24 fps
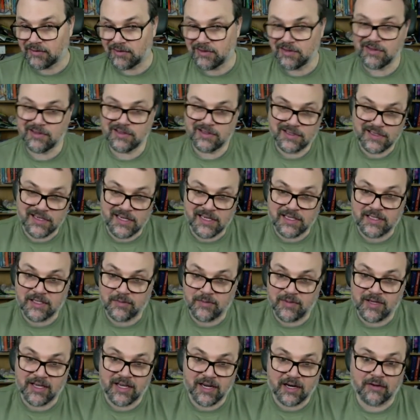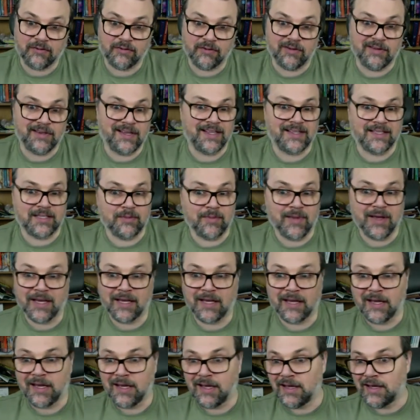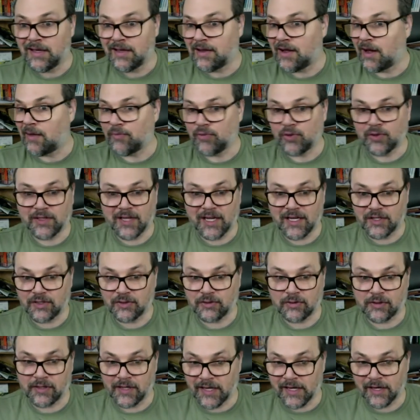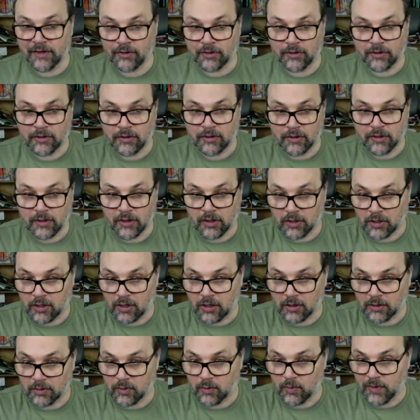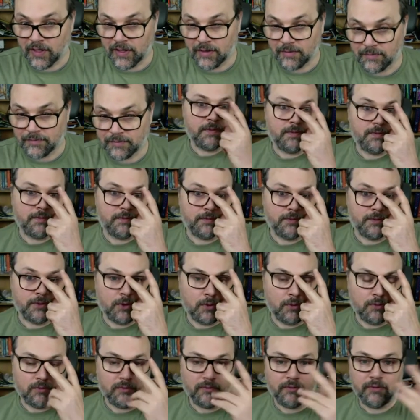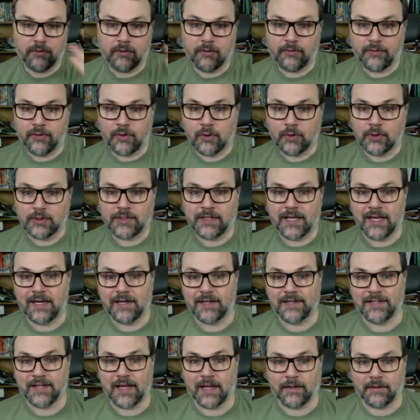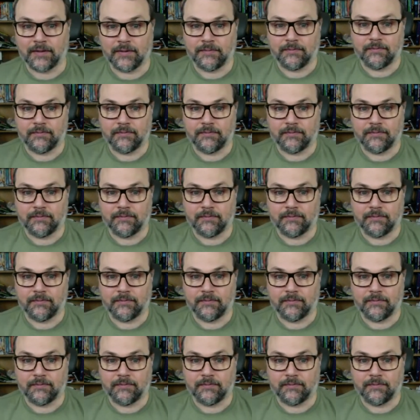You just need to be careful not to make computational error along the way. So for the fuels data set,